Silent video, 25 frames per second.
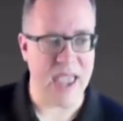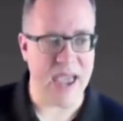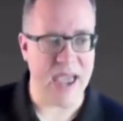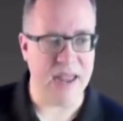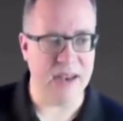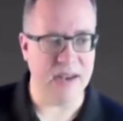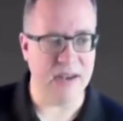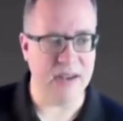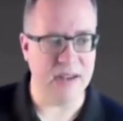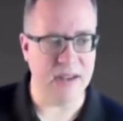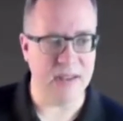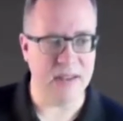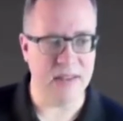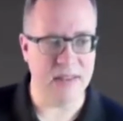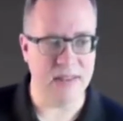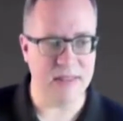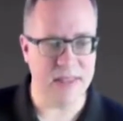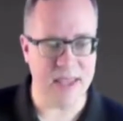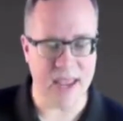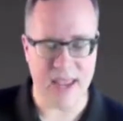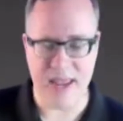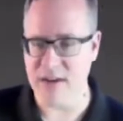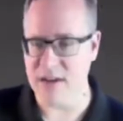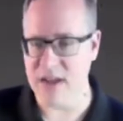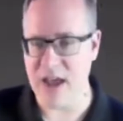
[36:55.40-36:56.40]
and
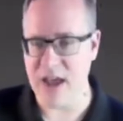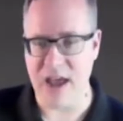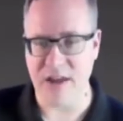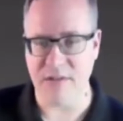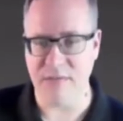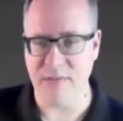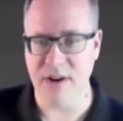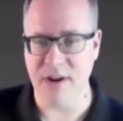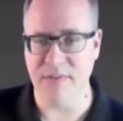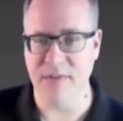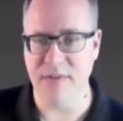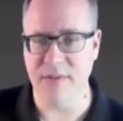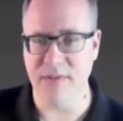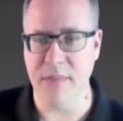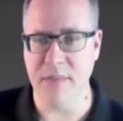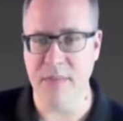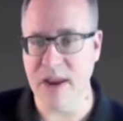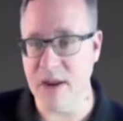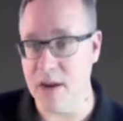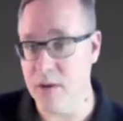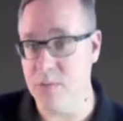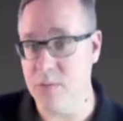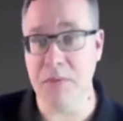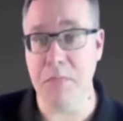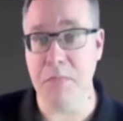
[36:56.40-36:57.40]
they had gotten rid of him.
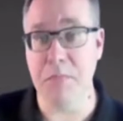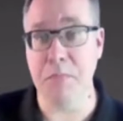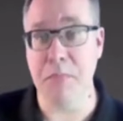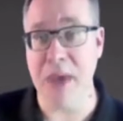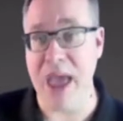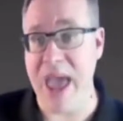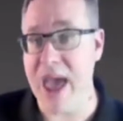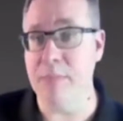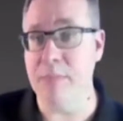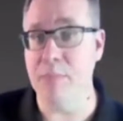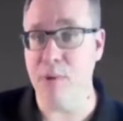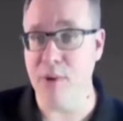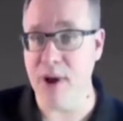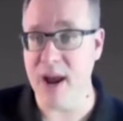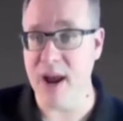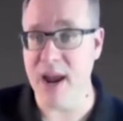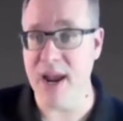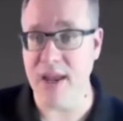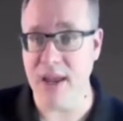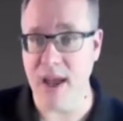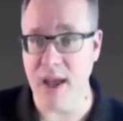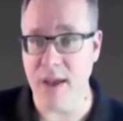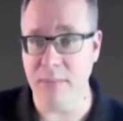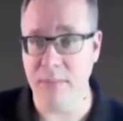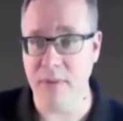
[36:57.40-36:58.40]
And it was a bad
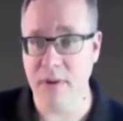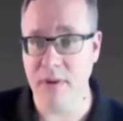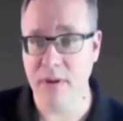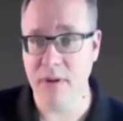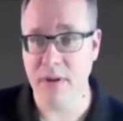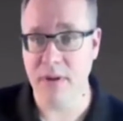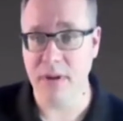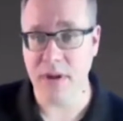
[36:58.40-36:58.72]
breakup.